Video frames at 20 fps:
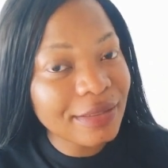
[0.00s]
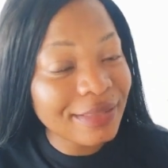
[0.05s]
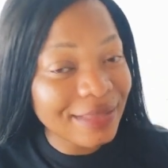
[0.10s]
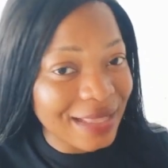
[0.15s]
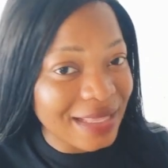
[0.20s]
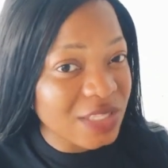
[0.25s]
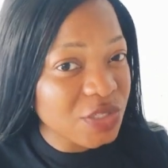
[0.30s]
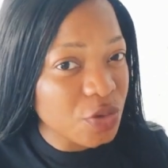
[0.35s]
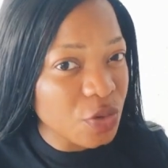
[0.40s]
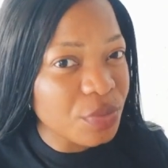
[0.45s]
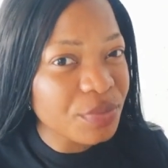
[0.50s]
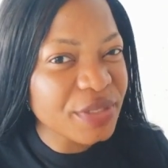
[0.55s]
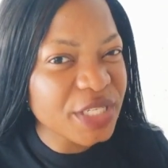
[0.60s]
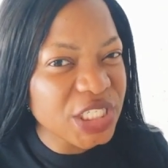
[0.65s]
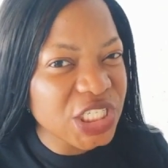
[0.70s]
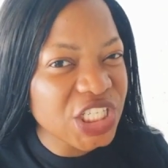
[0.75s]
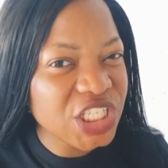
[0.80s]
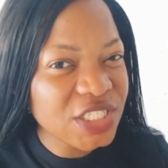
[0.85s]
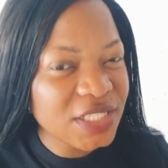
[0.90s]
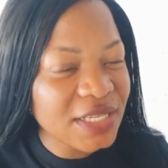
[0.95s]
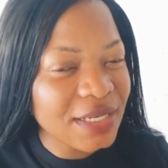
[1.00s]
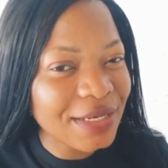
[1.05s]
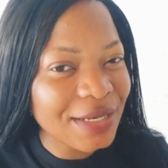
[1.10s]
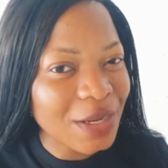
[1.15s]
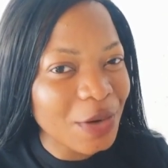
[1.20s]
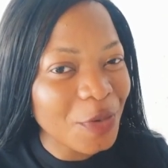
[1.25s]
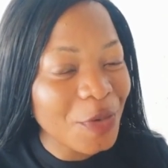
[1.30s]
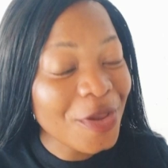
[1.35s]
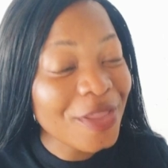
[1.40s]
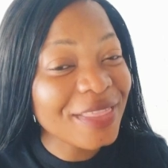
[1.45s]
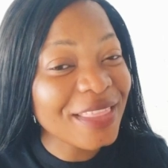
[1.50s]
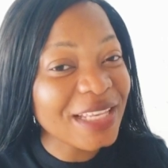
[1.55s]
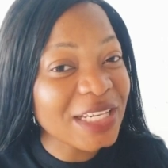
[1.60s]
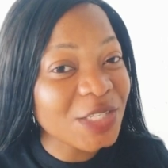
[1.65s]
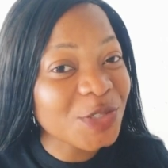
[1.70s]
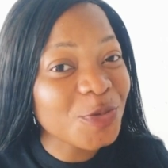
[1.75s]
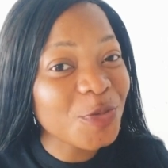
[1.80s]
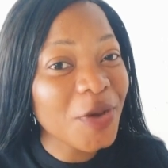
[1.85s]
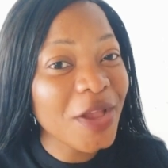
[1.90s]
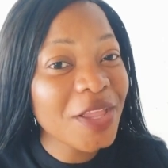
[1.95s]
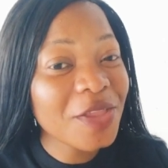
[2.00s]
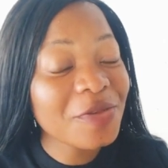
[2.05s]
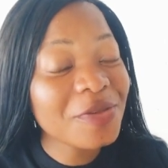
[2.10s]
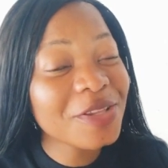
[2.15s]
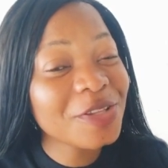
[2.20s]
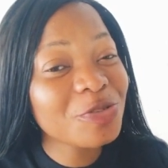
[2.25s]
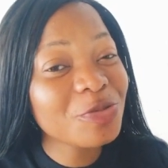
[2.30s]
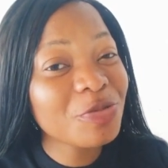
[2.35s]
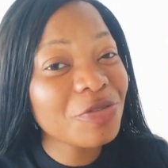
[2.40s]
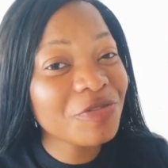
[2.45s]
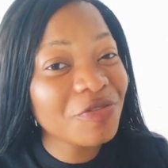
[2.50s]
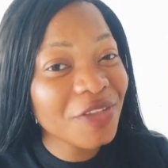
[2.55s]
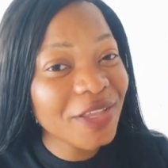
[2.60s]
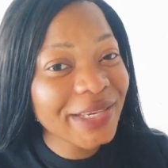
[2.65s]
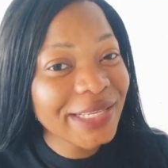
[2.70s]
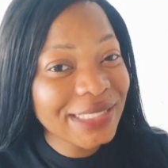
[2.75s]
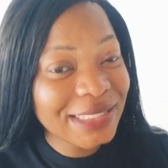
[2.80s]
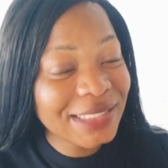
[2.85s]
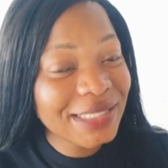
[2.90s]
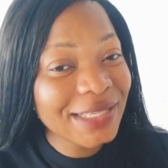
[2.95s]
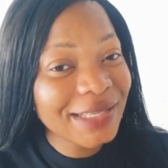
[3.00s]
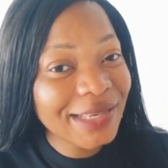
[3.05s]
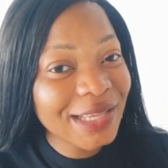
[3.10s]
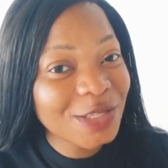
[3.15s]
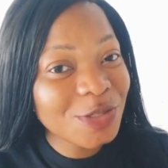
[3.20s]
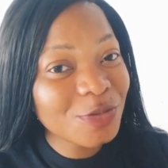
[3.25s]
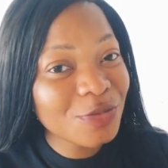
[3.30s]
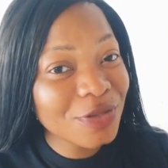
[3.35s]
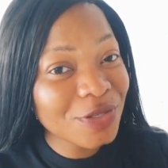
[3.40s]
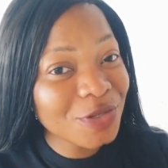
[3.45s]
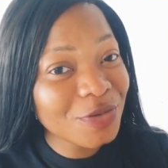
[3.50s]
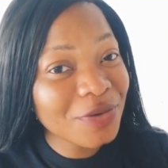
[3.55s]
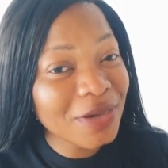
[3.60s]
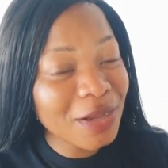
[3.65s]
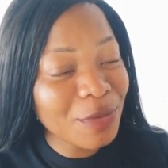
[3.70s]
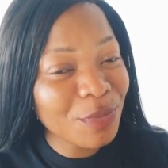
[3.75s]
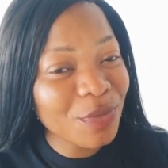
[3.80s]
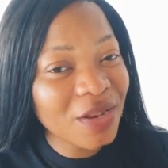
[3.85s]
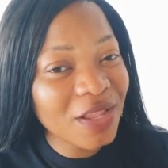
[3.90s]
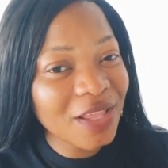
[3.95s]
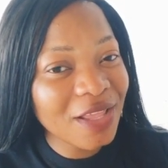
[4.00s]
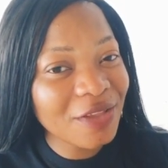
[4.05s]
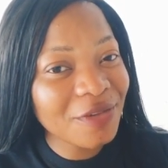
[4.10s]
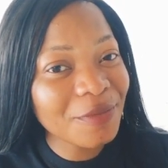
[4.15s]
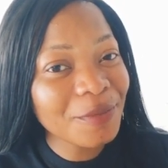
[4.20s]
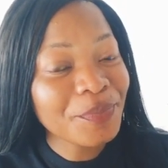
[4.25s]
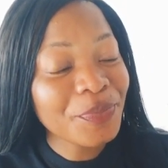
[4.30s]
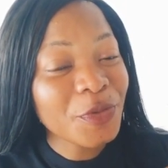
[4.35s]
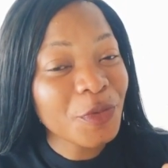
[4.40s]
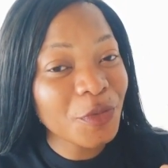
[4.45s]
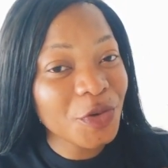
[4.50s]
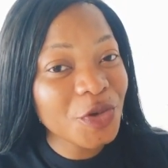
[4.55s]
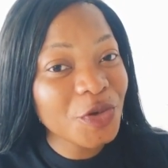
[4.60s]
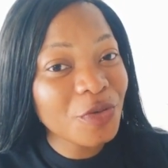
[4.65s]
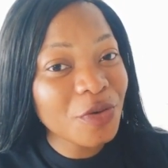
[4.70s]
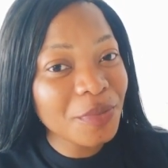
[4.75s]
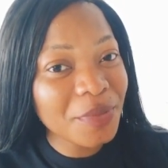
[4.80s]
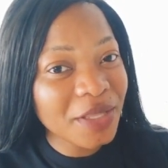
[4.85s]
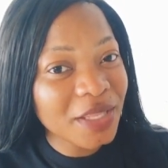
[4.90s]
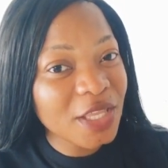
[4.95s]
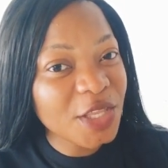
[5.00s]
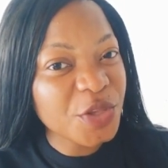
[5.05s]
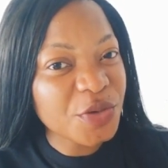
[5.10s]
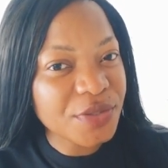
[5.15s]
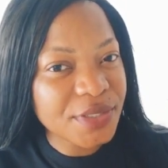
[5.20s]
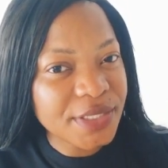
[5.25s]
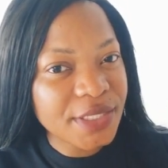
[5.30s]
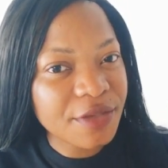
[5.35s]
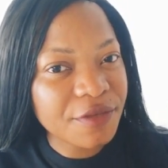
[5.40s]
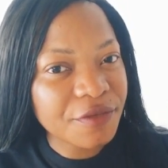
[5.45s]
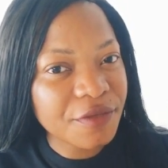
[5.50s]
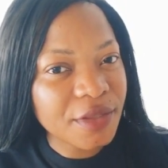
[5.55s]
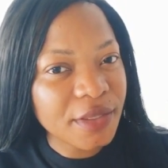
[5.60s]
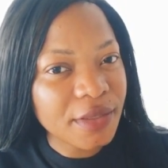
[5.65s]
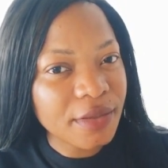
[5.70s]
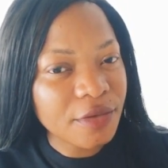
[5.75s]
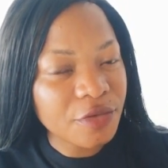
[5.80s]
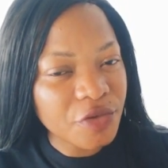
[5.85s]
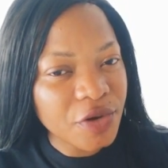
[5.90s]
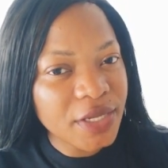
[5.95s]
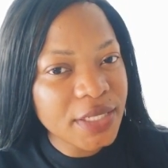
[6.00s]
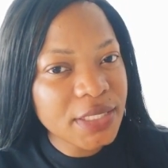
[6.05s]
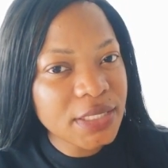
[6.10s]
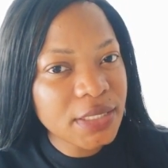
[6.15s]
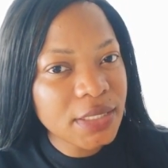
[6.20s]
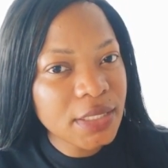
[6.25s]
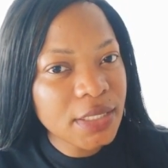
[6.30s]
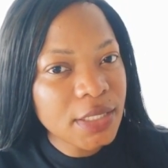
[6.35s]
that's competition now that is why you need to be very serious when you are applying when you are making your cv right